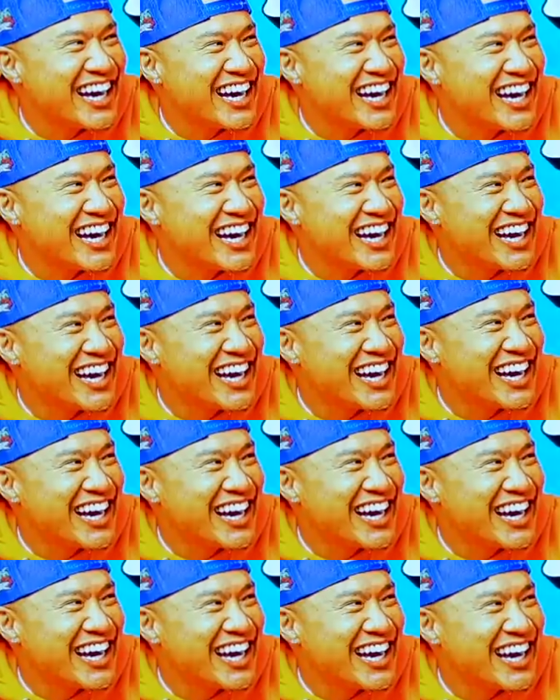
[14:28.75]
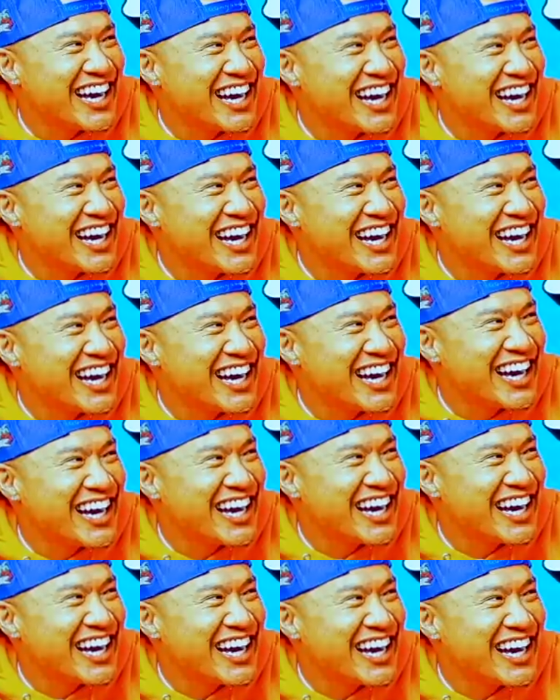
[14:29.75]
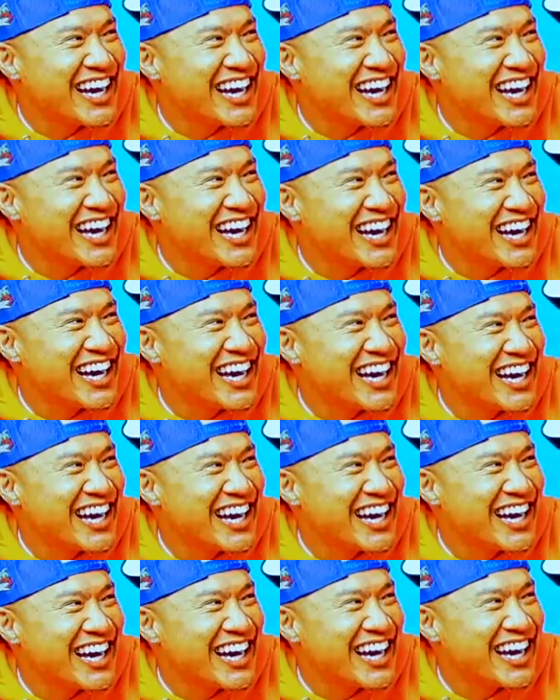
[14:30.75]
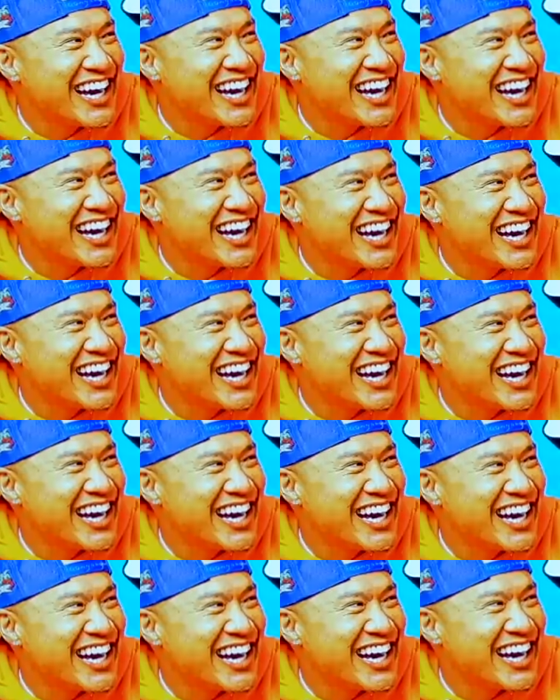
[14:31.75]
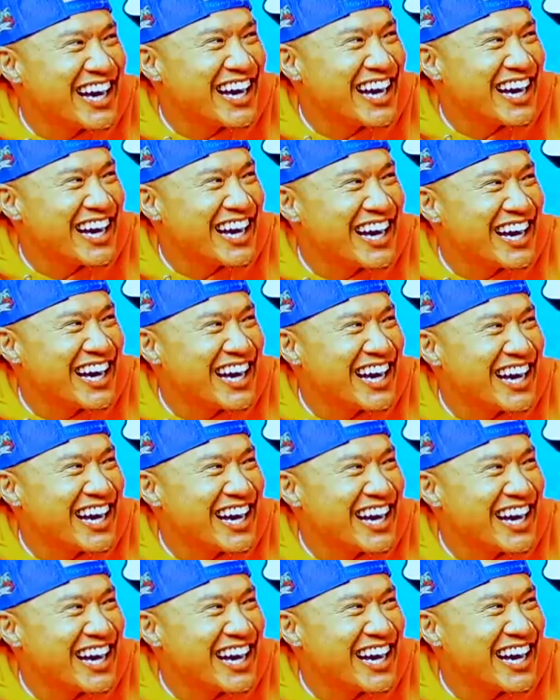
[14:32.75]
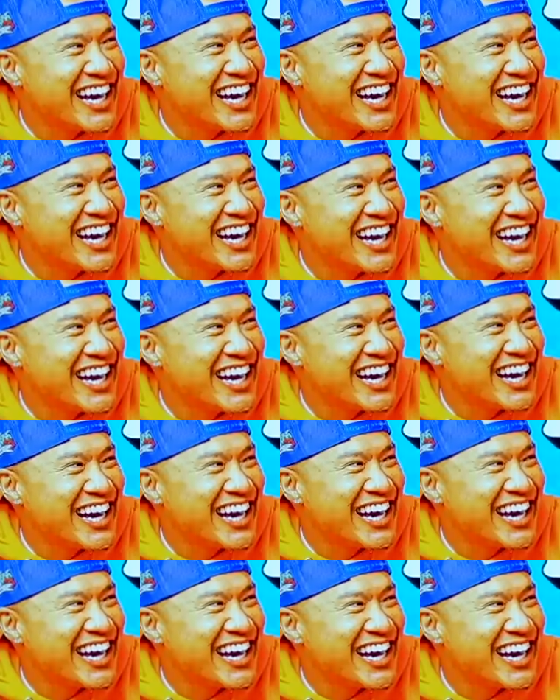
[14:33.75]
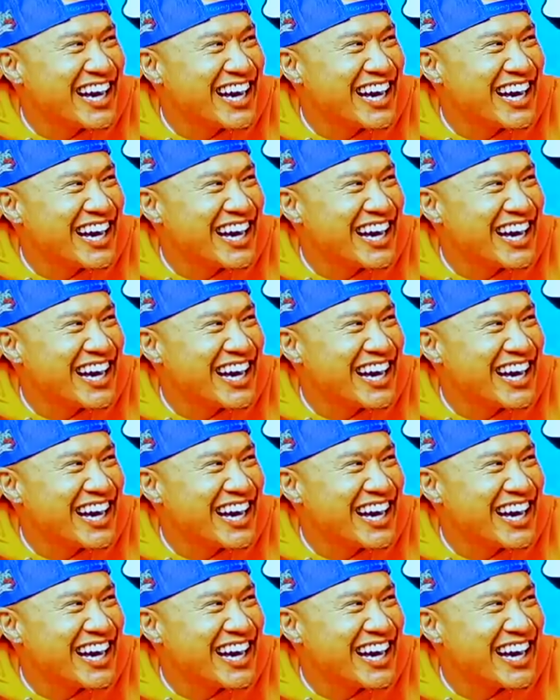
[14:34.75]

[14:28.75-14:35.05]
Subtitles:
(silent)